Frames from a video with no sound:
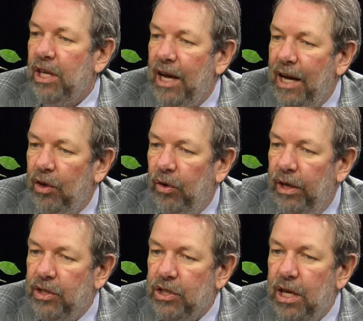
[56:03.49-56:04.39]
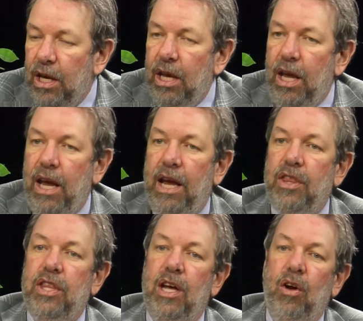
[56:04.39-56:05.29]
Congress,
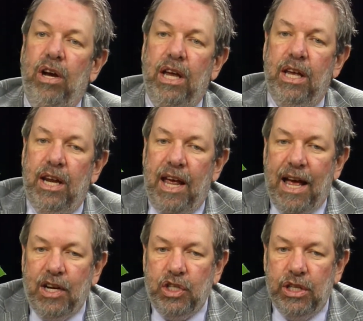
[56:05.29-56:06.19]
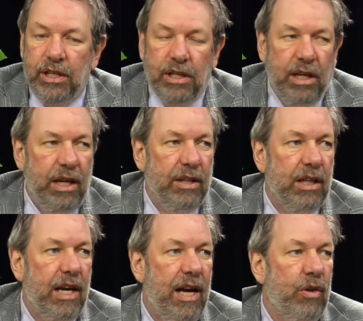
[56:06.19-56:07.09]
and their inaction and the
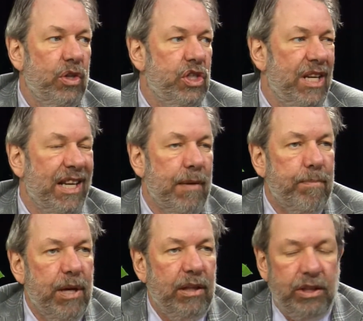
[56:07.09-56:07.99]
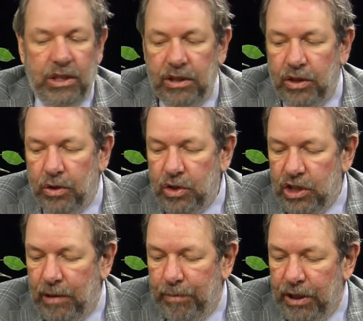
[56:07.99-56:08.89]
Congress inability to do
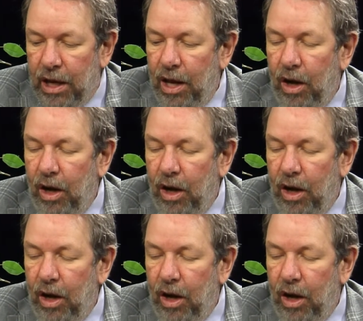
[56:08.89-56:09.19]
something,